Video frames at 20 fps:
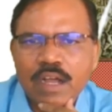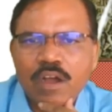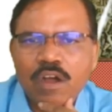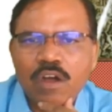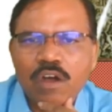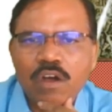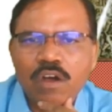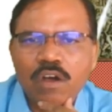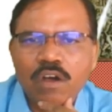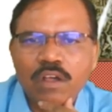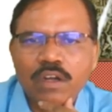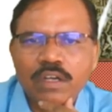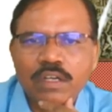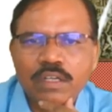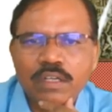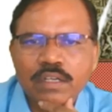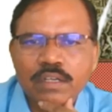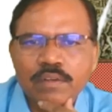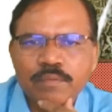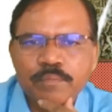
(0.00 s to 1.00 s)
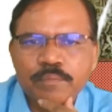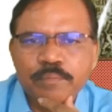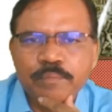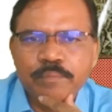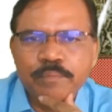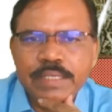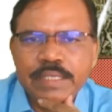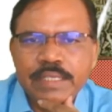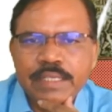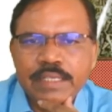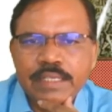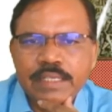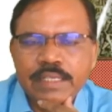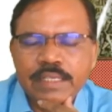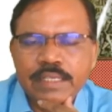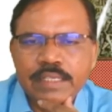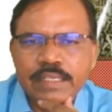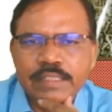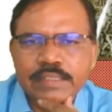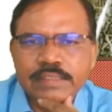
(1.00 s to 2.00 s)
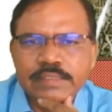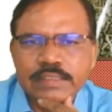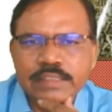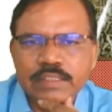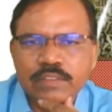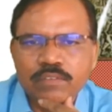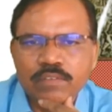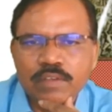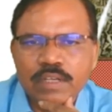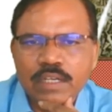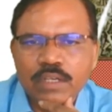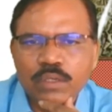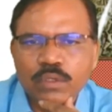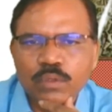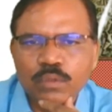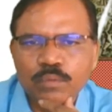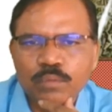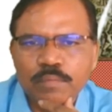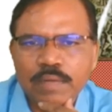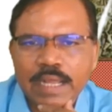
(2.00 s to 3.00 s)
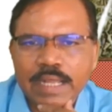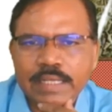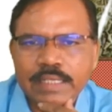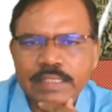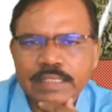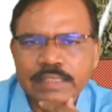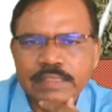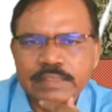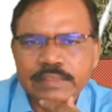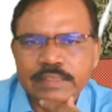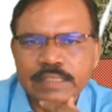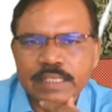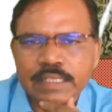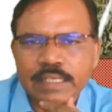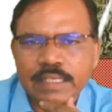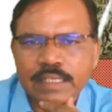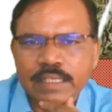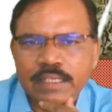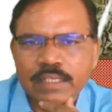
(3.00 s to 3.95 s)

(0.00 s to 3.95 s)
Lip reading: or B is equal to minus A.